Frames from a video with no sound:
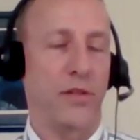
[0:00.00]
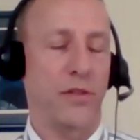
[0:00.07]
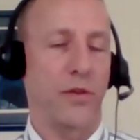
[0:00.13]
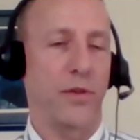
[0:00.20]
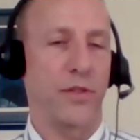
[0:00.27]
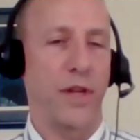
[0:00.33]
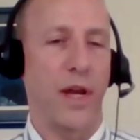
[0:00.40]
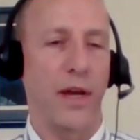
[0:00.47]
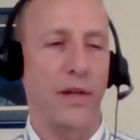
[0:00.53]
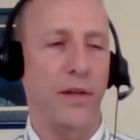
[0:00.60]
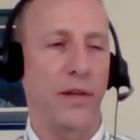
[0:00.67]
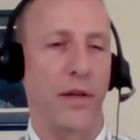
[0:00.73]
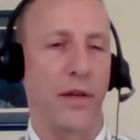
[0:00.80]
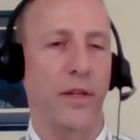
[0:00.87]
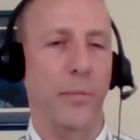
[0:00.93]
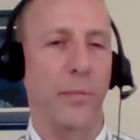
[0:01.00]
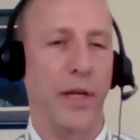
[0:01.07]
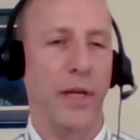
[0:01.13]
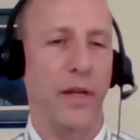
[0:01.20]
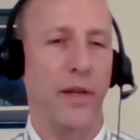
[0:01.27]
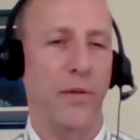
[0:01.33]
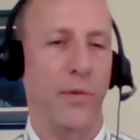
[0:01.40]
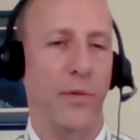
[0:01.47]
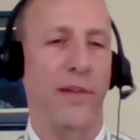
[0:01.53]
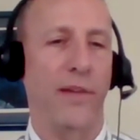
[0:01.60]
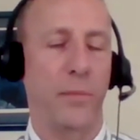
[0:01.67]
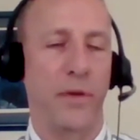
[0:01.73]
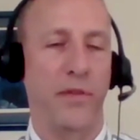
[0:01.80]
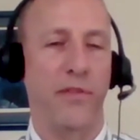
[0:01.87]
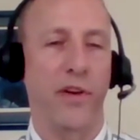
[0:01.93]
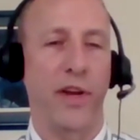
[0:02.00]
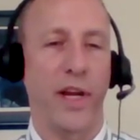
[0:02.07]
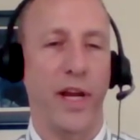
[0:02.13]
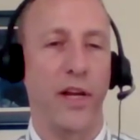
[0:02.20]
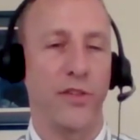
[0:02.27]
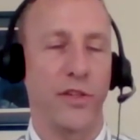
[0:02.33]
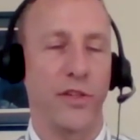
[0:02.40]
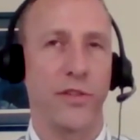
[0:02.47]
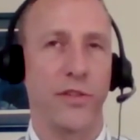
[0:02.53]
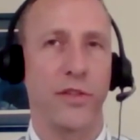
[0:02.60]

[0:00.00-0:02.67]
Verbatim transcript: so it's not unlimited, and we have to be very conscious